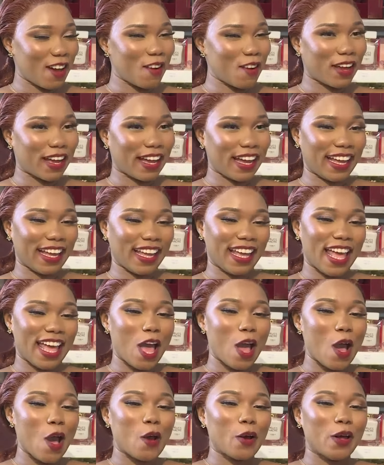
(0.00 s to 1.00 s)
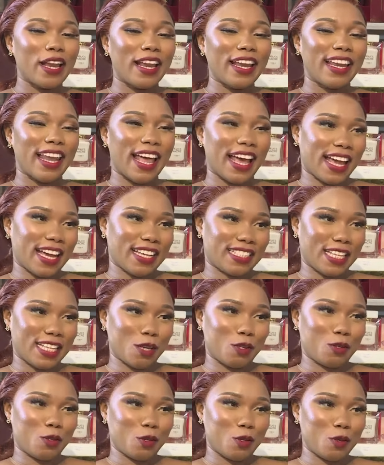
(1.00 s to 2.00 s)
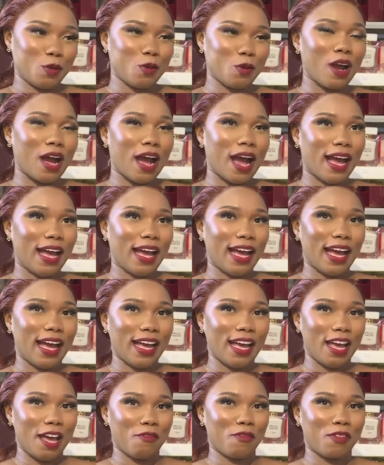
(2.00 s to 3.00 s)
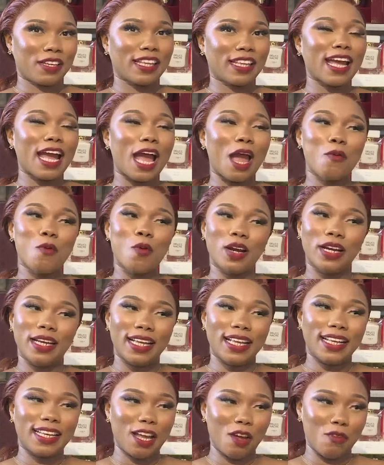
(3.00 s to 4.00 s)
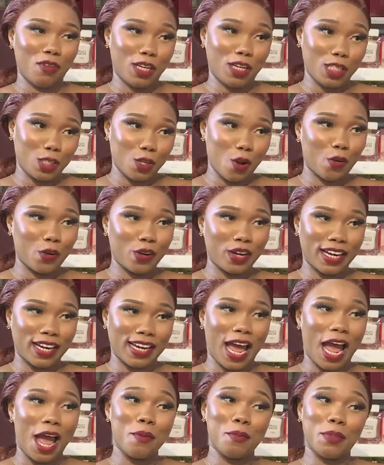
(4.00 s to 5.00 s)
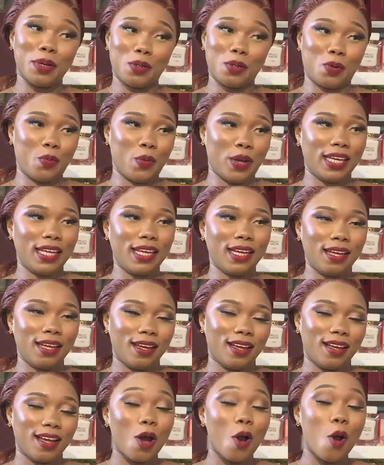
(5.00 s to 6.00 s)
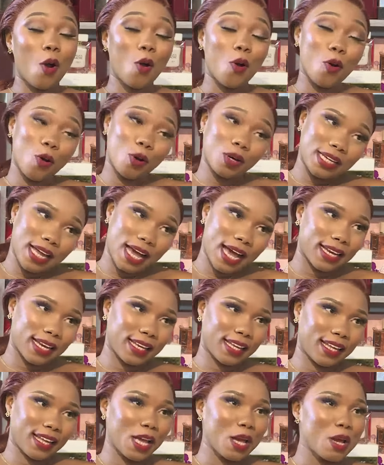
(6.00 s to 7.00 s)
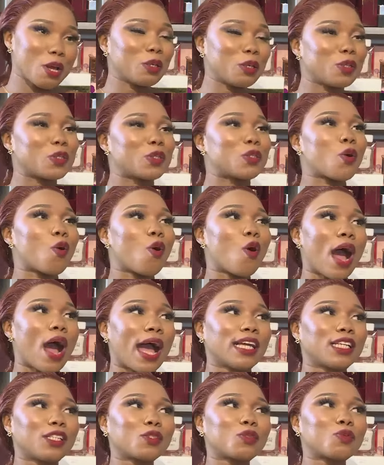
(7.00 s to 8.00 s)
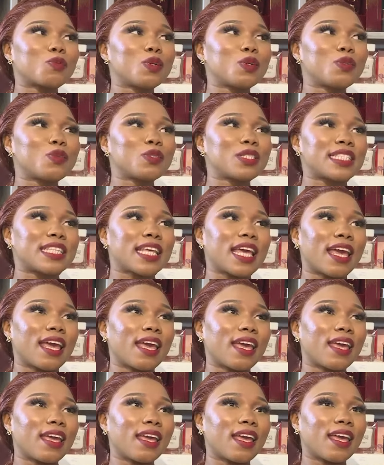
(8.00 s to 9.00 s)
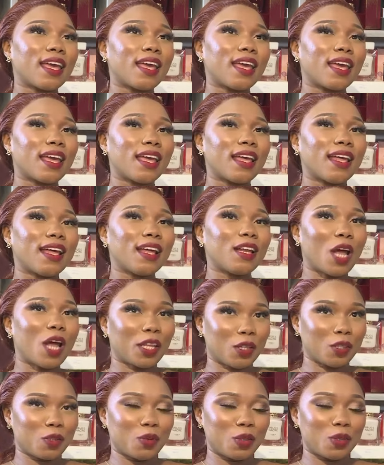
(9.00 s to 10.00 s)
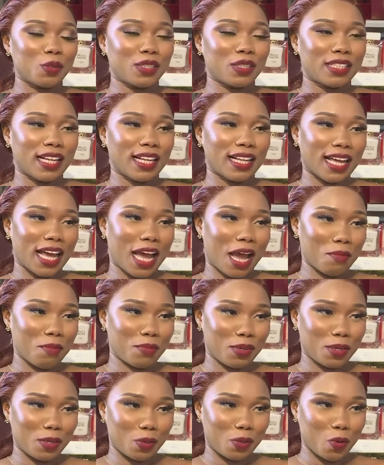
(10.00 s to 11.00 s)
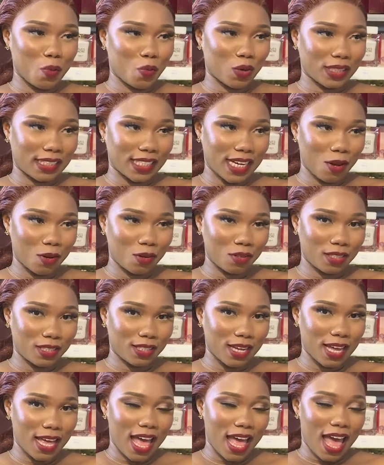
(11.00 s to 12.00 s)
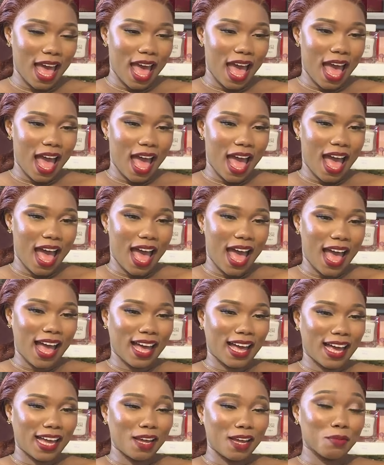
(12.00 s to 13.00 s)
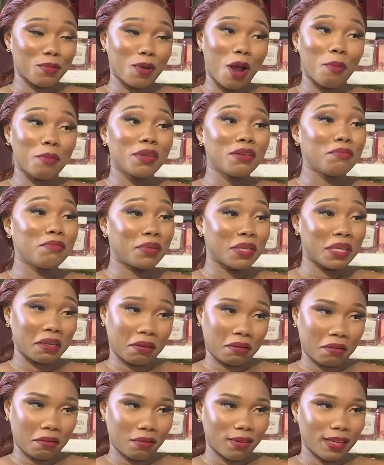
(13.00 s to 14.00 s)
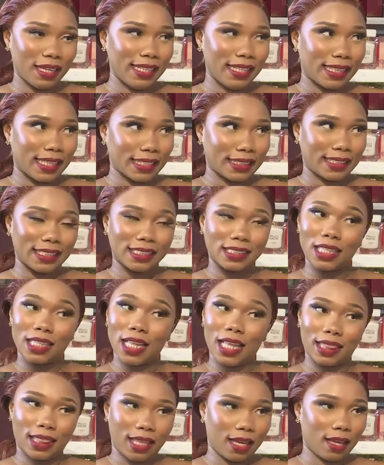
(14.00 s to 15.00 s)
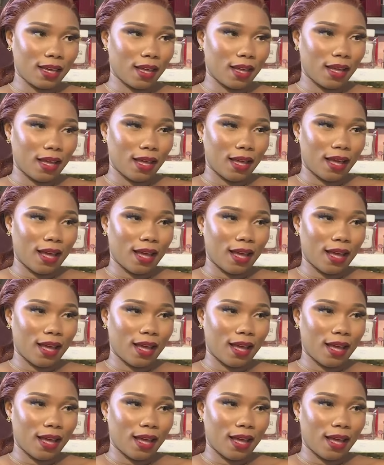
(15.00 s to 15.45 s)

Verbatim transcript: Okay. Like I said to you, mm. everything I wanted, if it is 100, I'm at 20 mm. or 30. So I just want to say, I just want to tell Gambia to watch out. I am coming big. This is nothing.